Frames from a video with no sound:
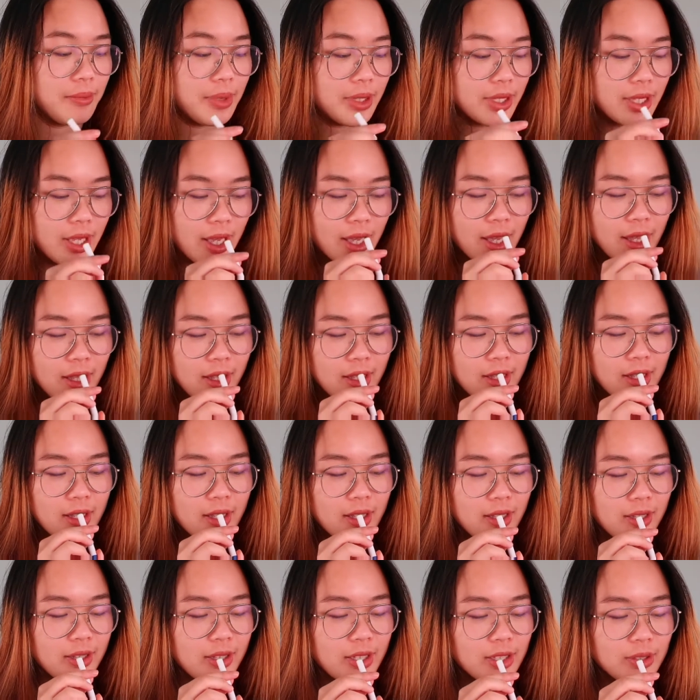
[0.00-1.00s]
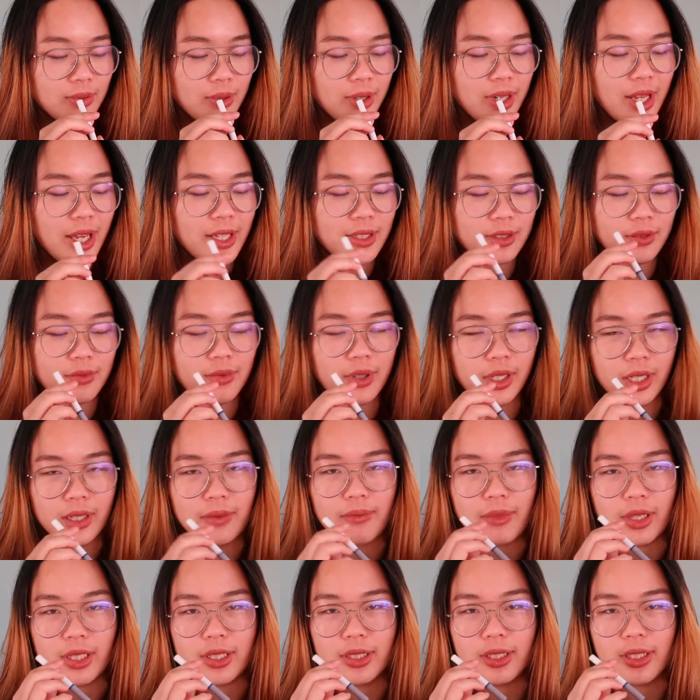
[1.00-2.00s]
But yeah, this one has a really
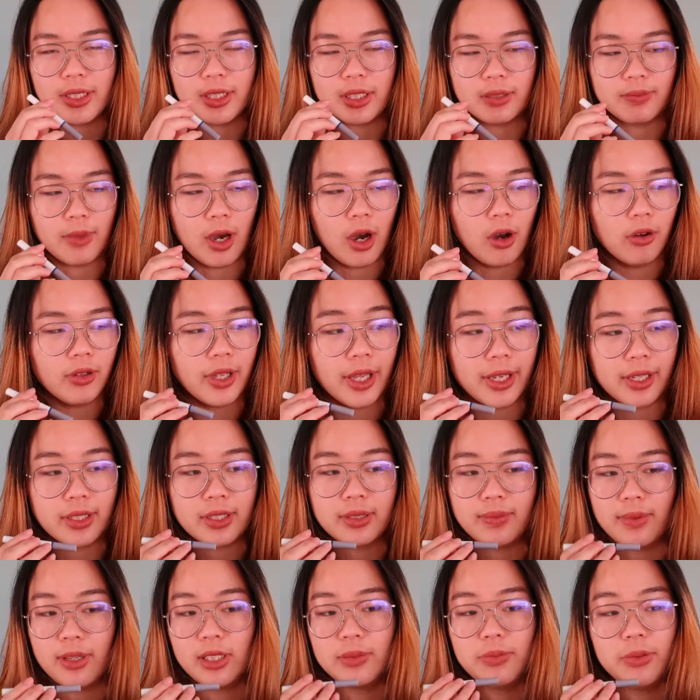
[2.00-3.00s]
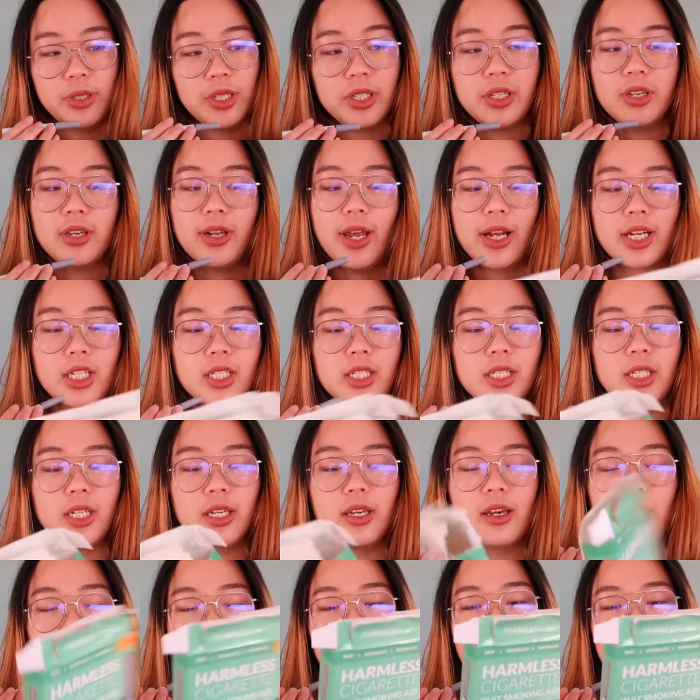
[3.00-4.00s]
minty smell. Like, it smells pretty good actually.